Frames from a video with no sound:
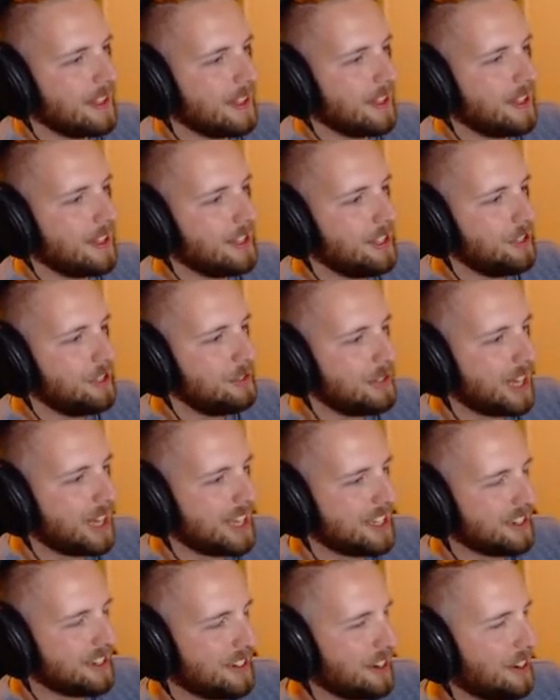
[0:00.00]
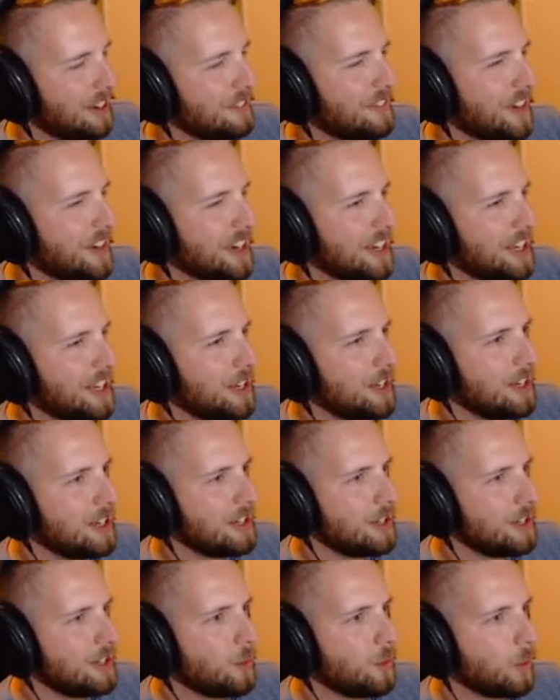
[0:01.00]
You and I are very
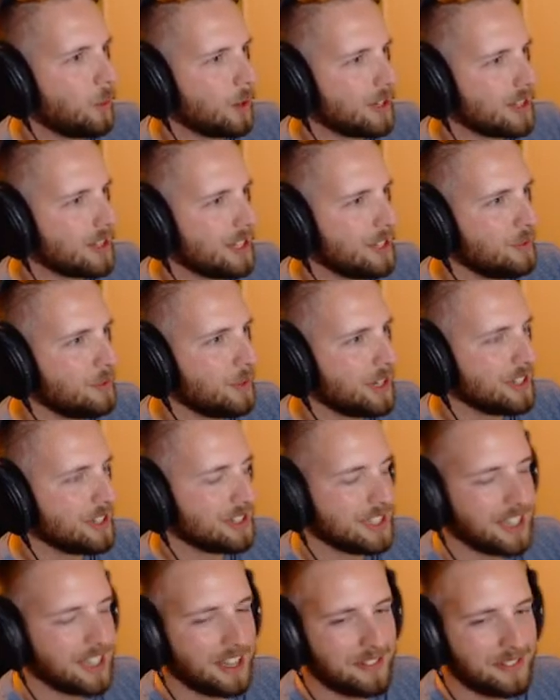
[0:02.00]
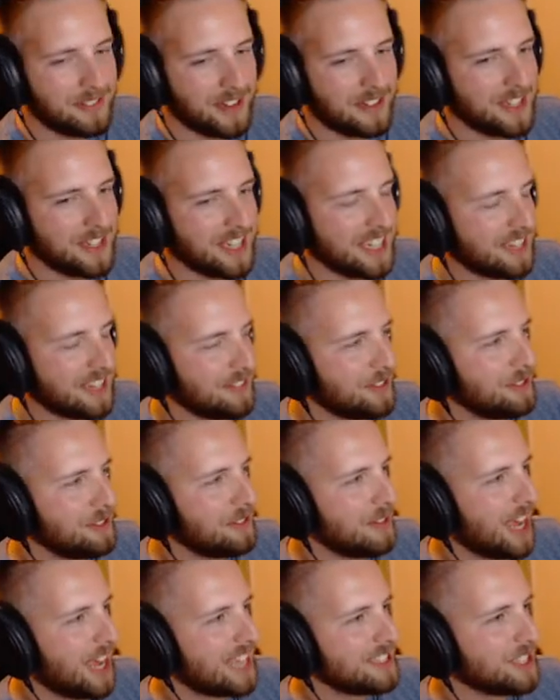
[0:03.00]
quirkily weird enough. I feel like if you
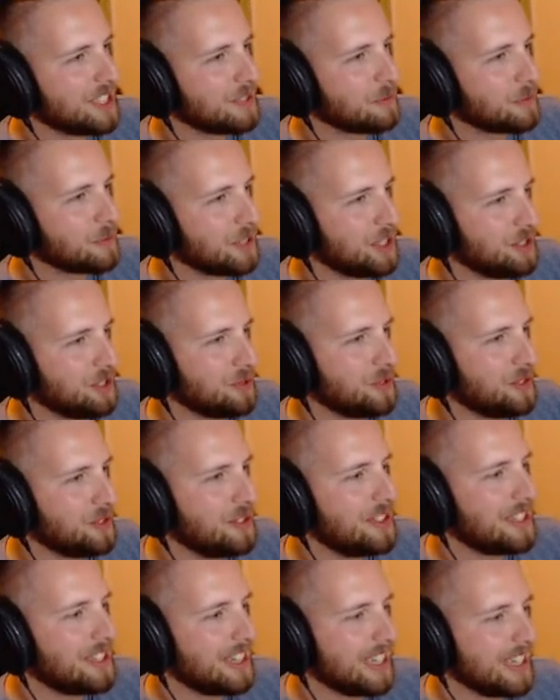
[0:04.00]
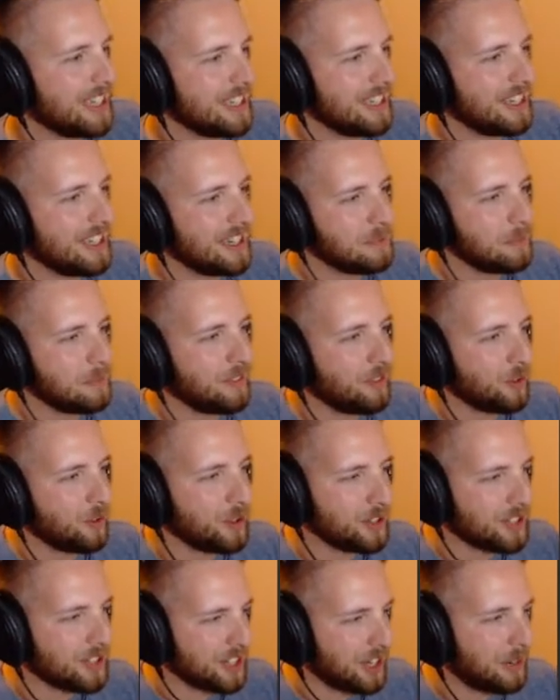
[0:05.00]
had some ritual like
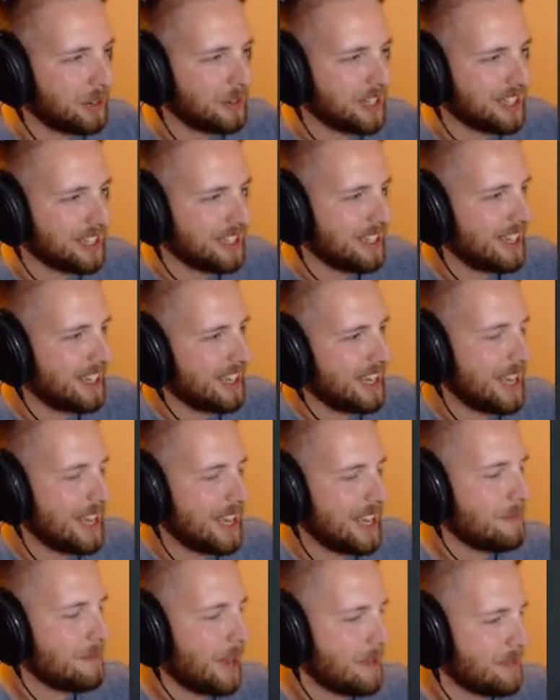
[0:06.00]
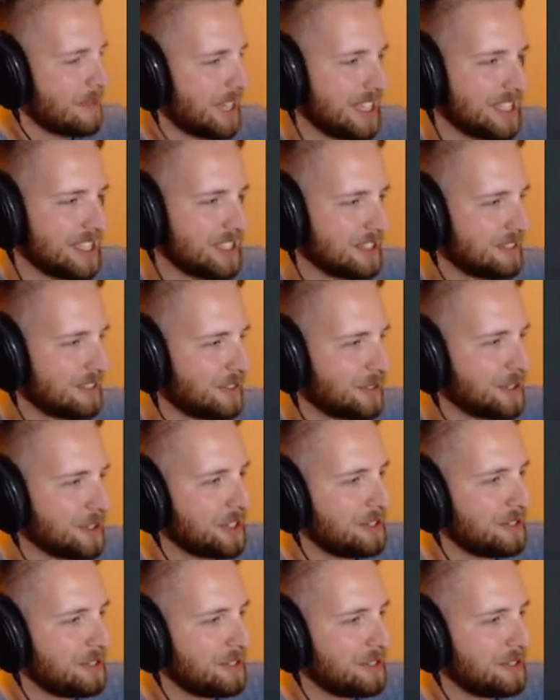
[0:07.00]
before going, it might be easier for you.